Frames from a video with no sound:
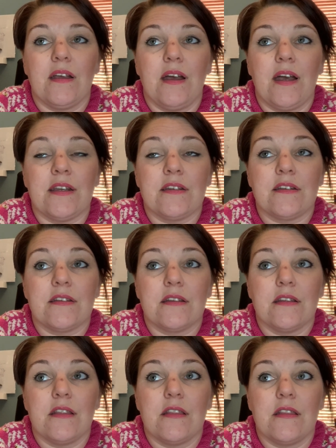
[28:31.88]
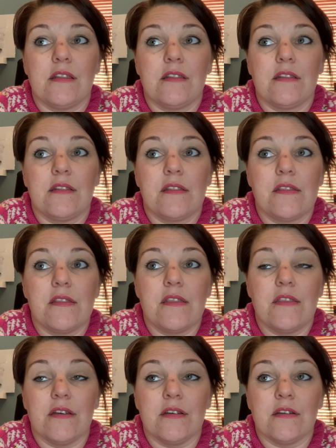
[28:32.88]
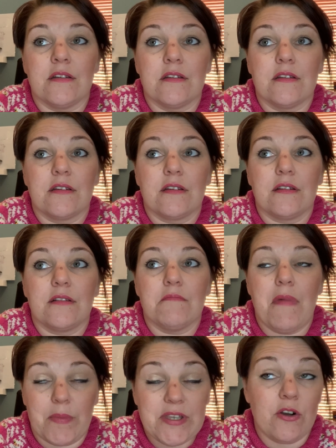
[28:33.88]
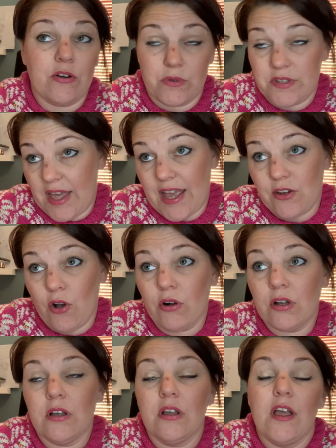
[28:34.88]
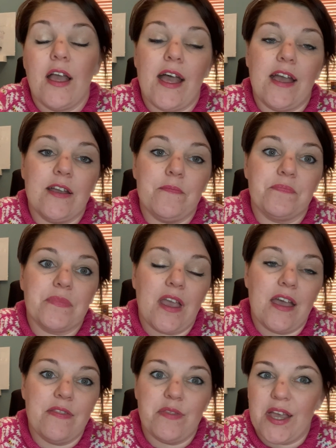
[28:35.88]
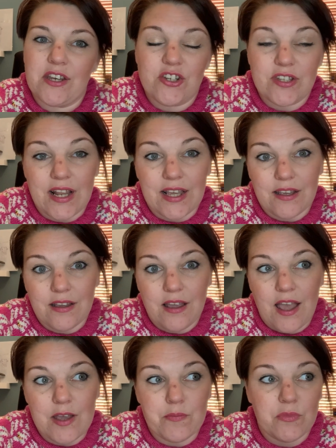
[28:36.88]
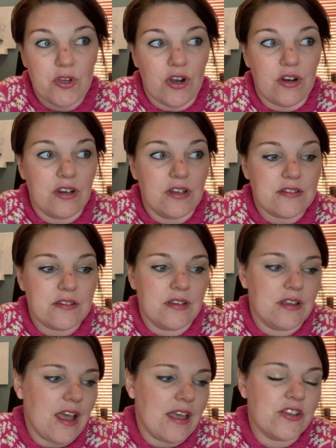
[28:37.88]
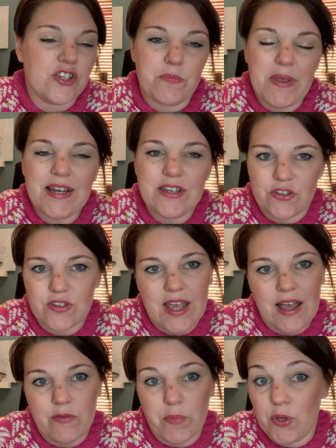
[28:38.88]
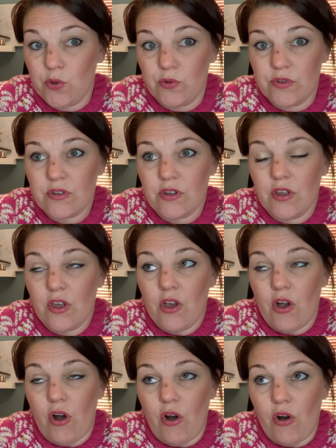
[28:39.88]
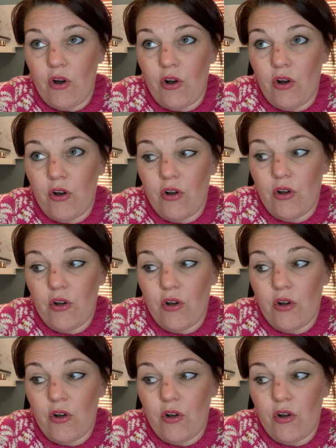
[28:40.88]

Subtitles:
And the mummy dog was their dog. And then she's like she mainly does Cavapoos, or